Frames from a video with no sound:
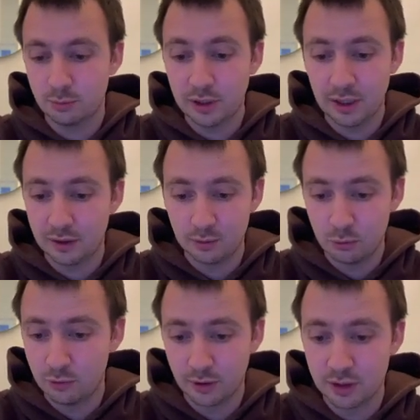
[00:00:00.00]
playing that
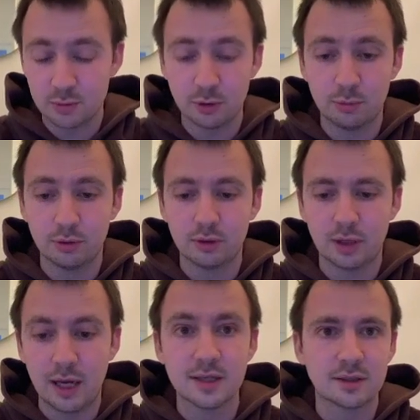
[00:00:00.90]
move against my opponent
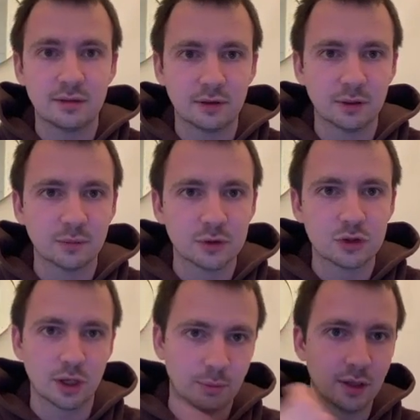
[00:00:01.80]
as giving them the
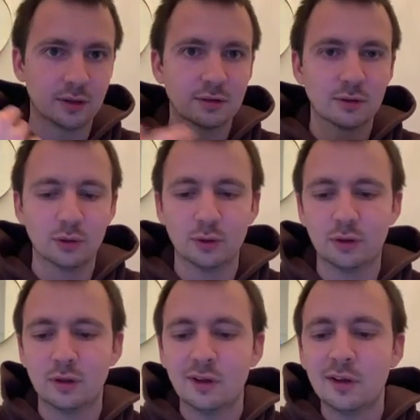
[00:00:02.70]
checkmate on